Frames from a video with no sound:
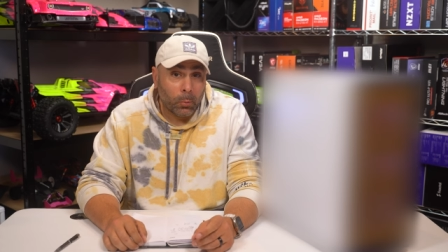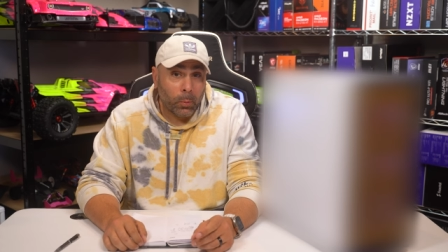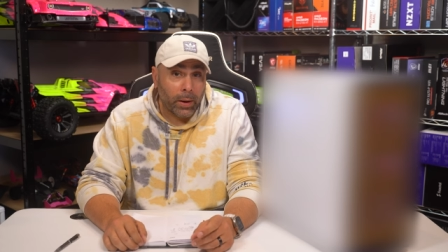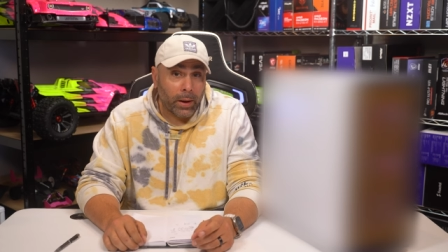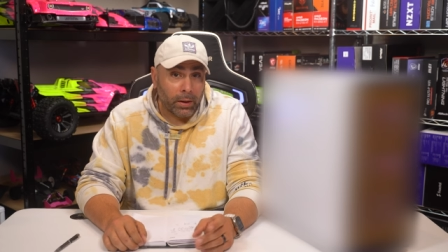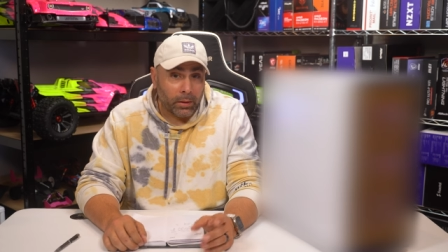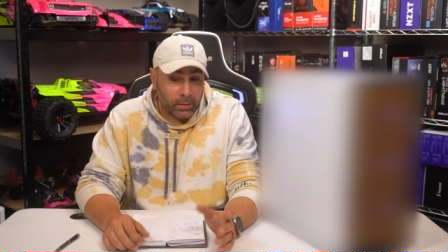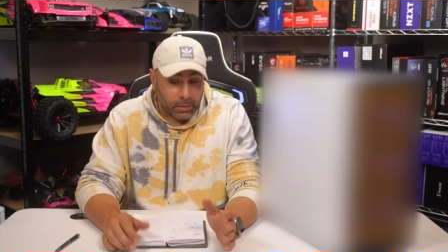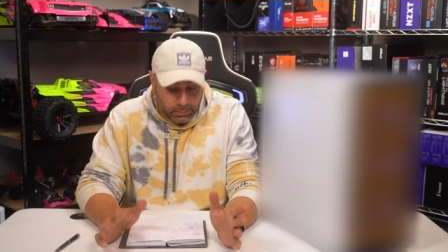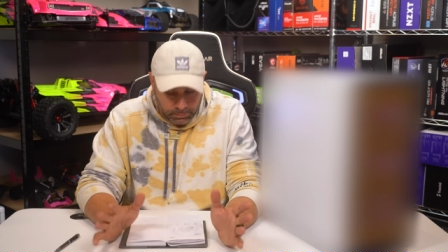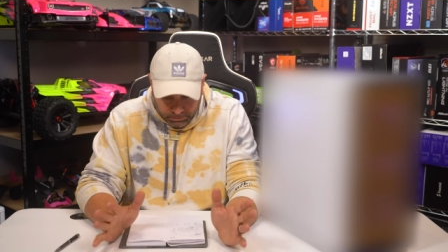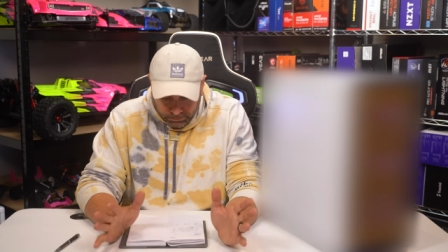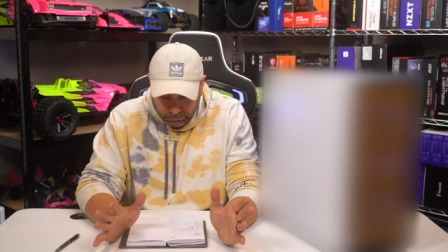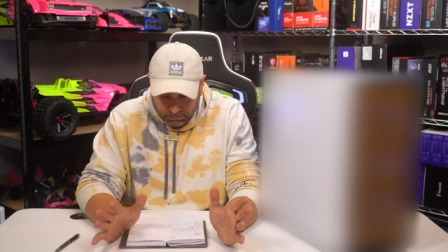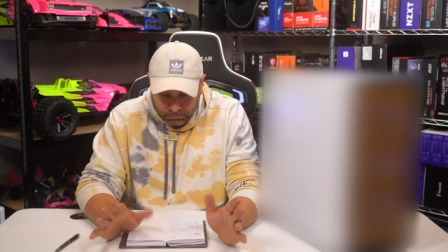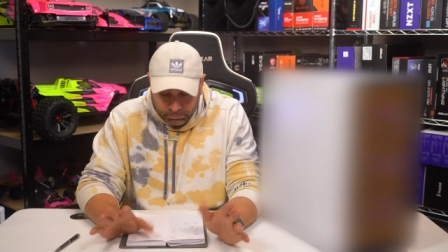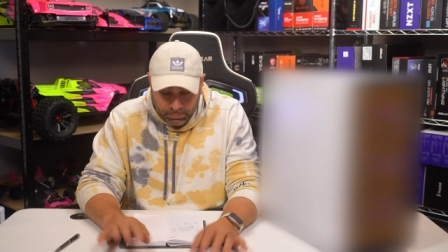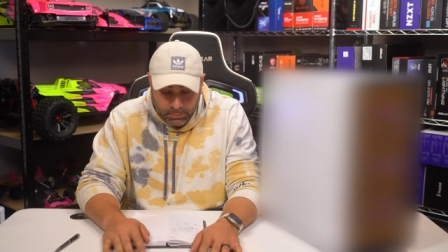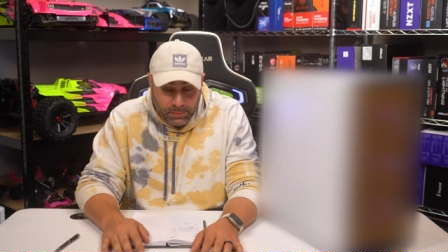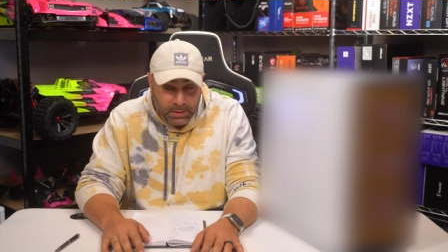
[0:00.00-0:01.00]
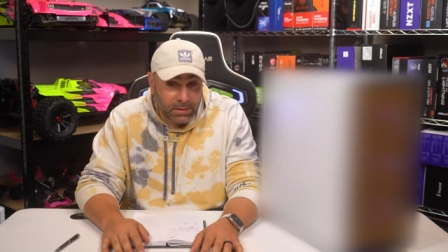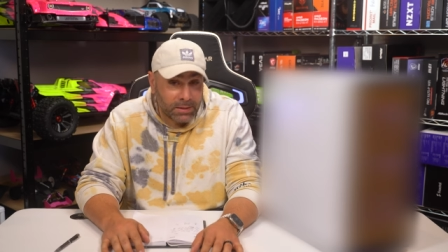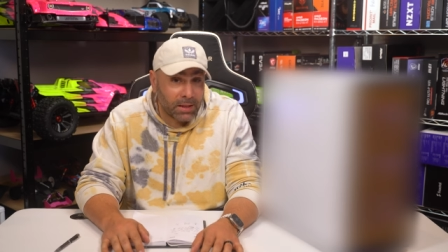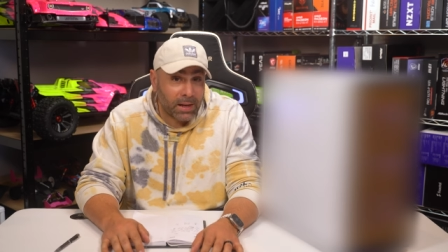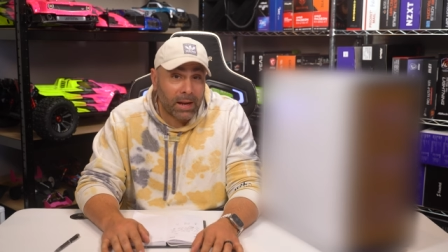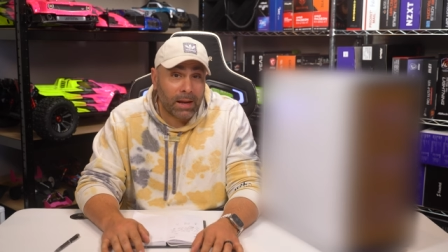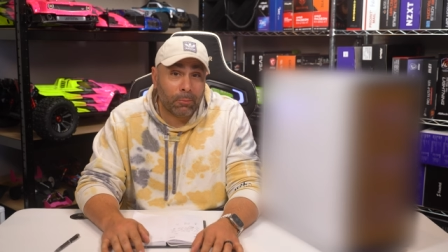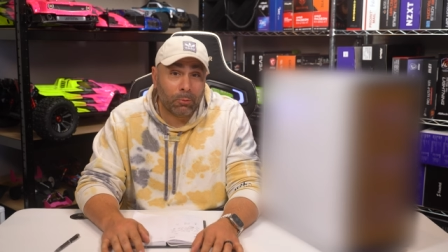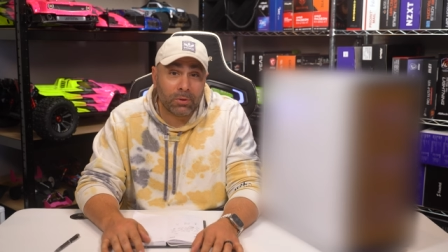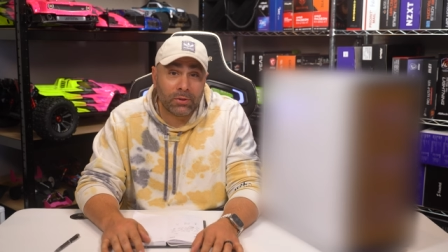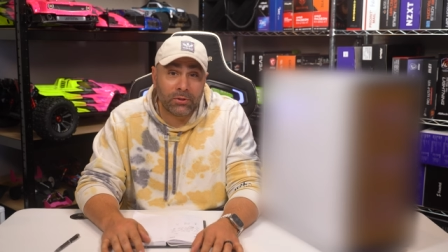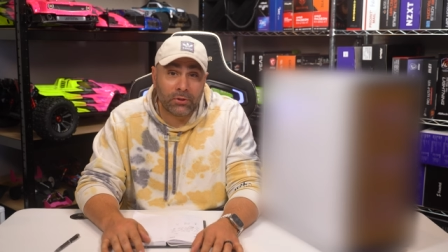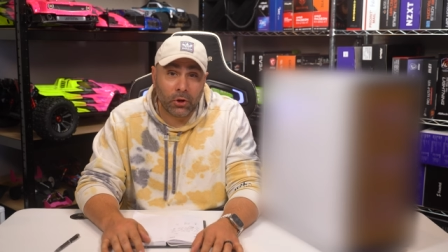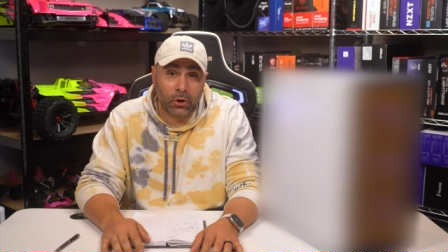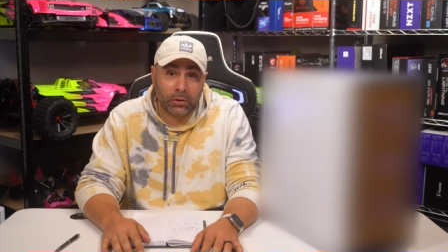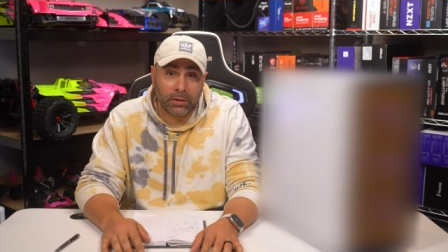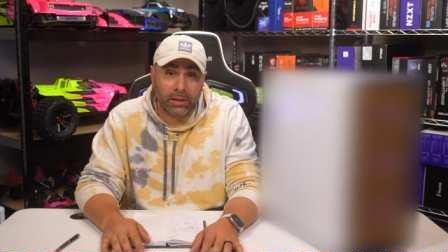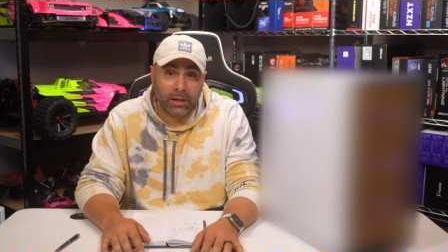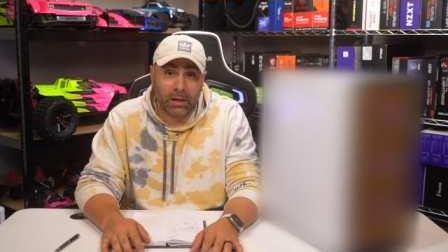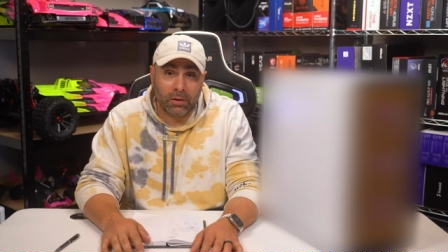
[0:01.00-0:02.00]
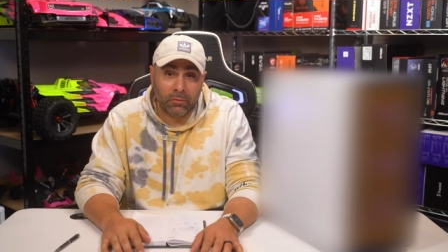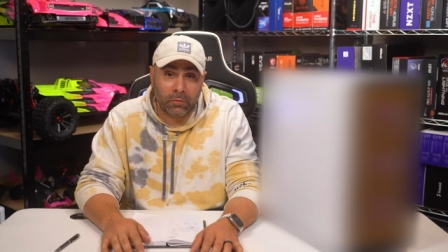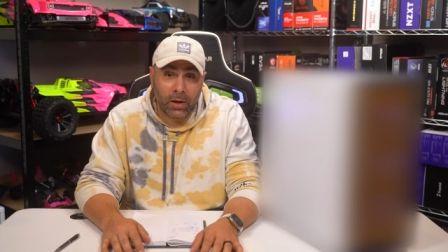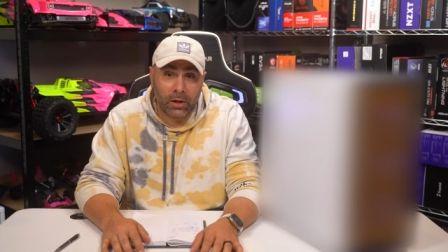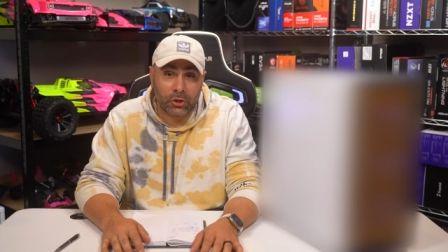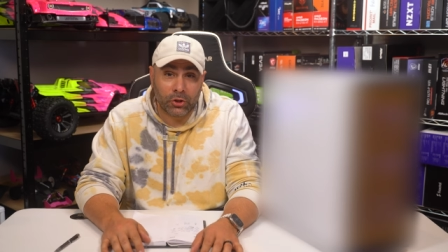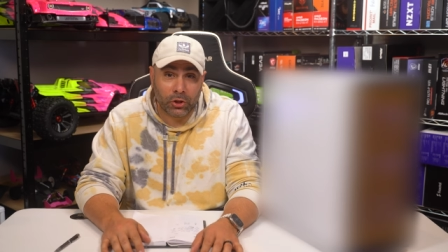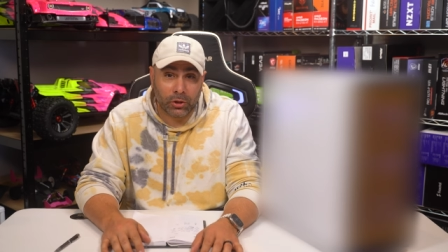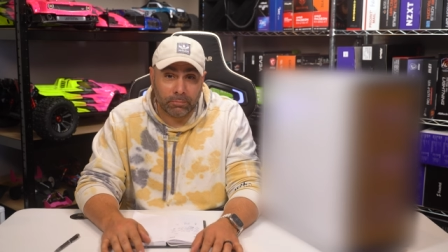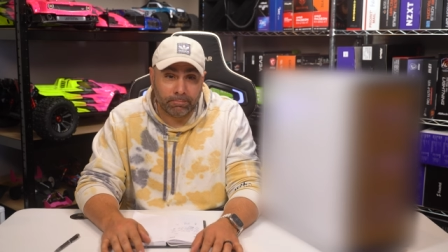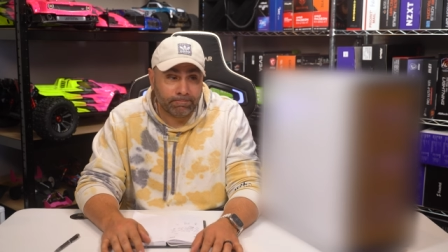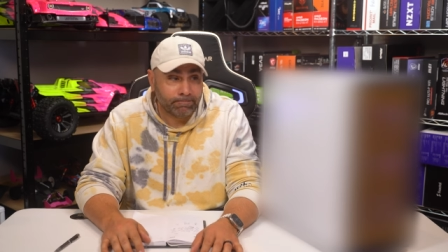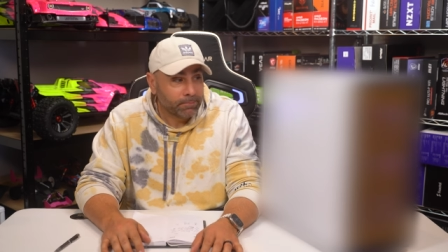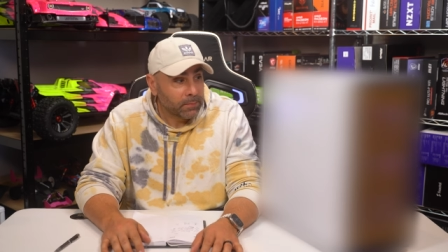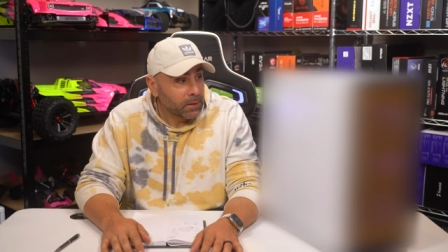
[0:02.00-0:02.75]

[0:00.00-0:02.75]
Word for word: Well, today was certainly an adventure